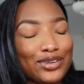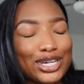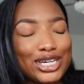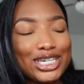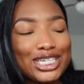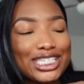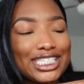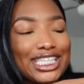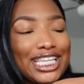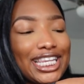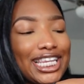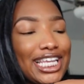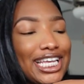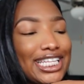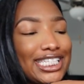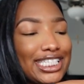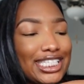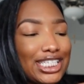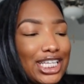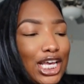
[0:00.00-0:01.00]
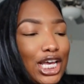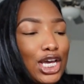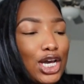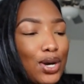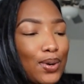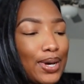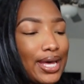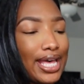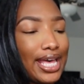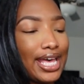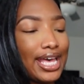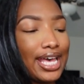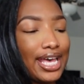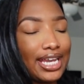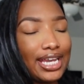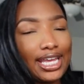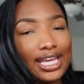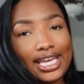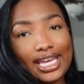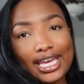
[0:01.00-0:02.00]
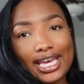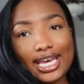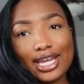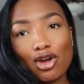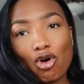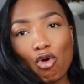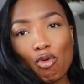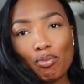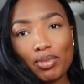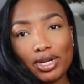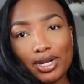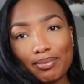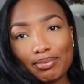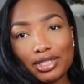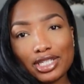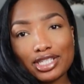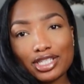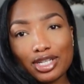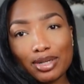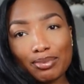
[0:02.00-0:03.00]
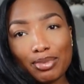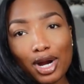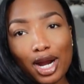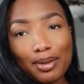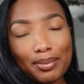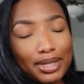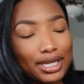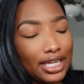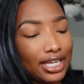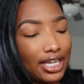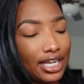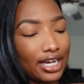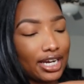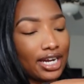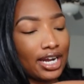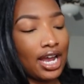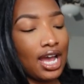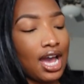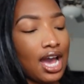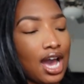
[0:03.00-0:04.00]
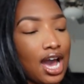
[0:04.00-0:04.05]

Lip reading: First, let's go ahead and open up this compartment here.